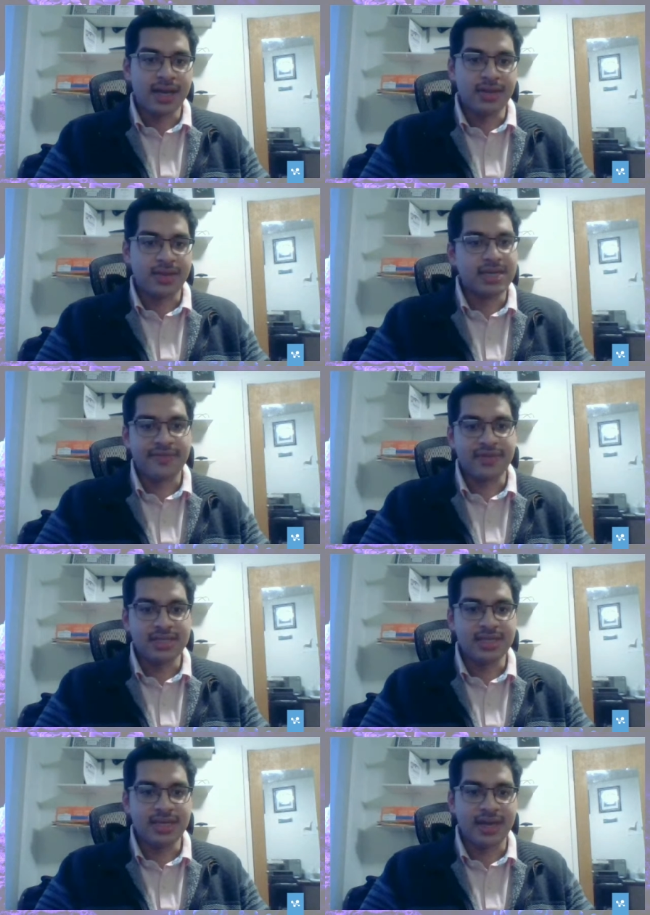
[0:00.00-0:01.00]
you can definitely
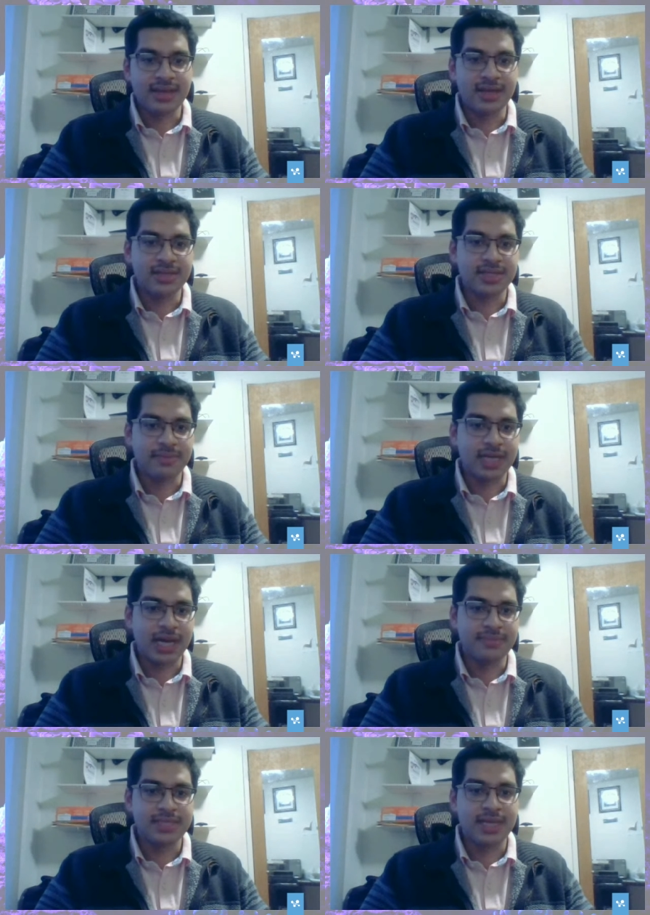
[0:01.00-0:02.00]
see like there's
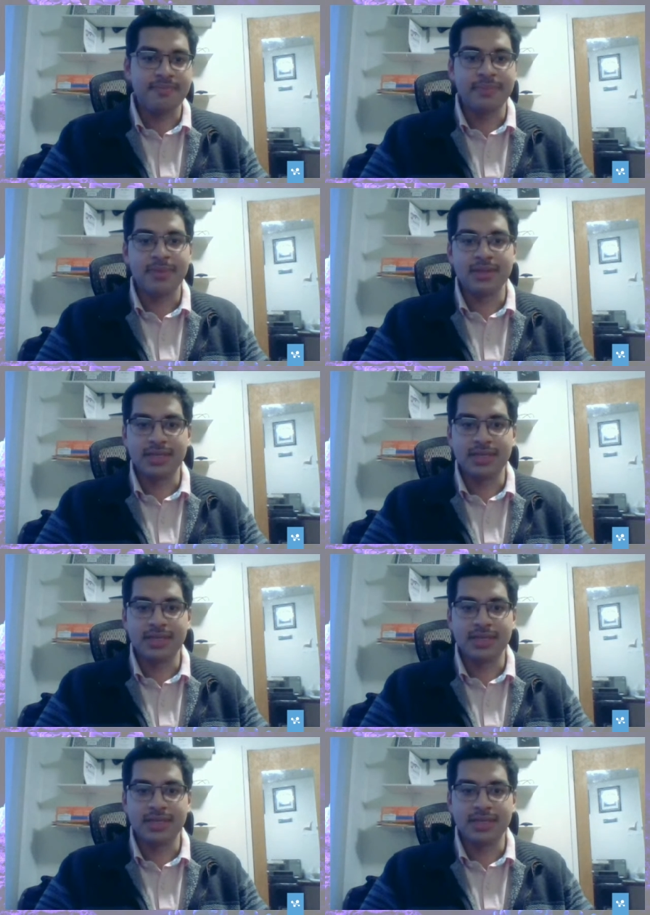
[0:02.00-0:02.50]
sometimes that people